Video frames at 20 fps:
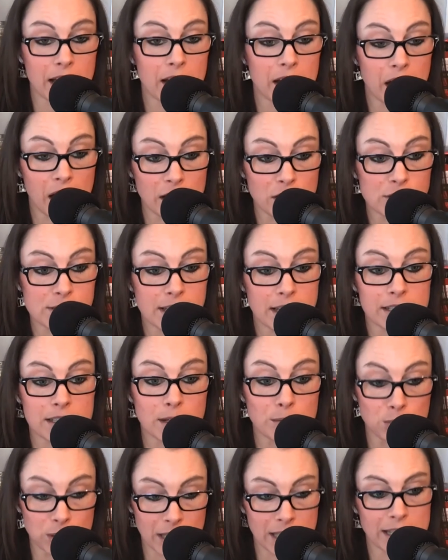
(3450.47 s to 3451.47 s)
understand
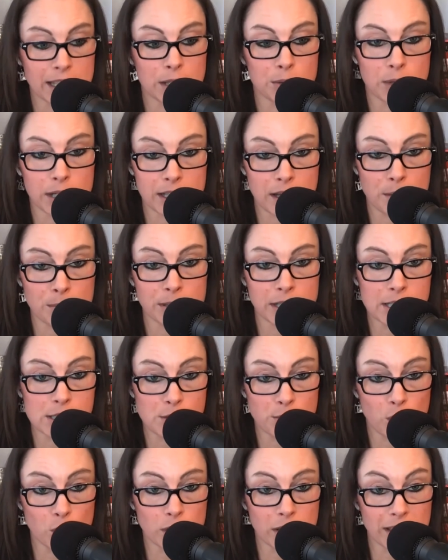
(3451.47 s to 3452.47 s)
completely why companies
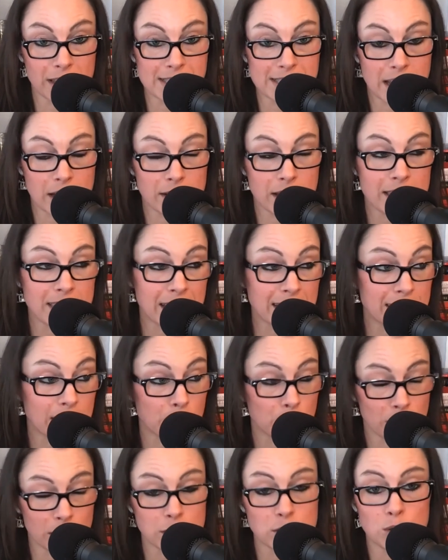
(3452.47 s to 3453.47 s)
are voting this down. I think they
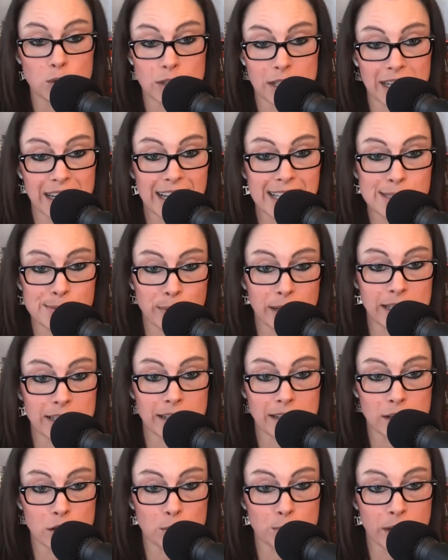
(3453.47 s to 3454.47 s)
really do need to explain it
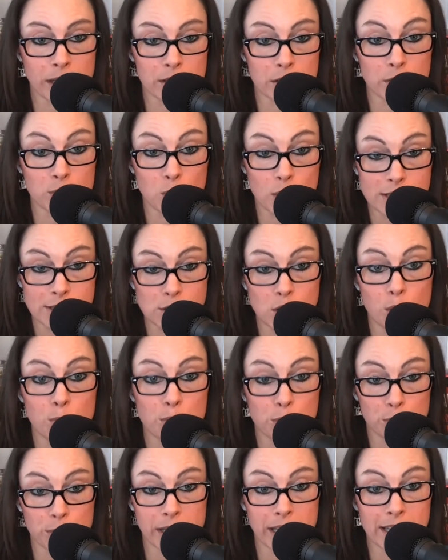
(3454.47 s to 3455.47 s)
a little better of what scope
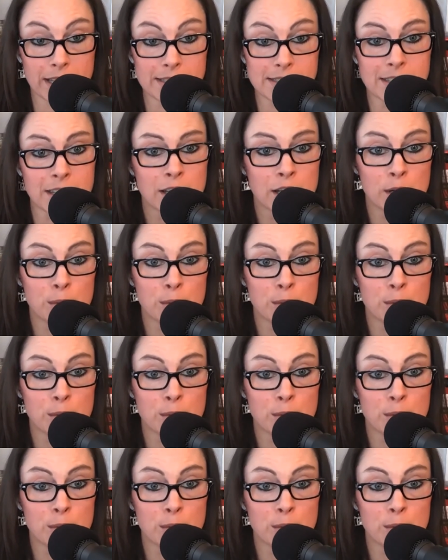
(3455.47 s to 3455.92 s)
3 is.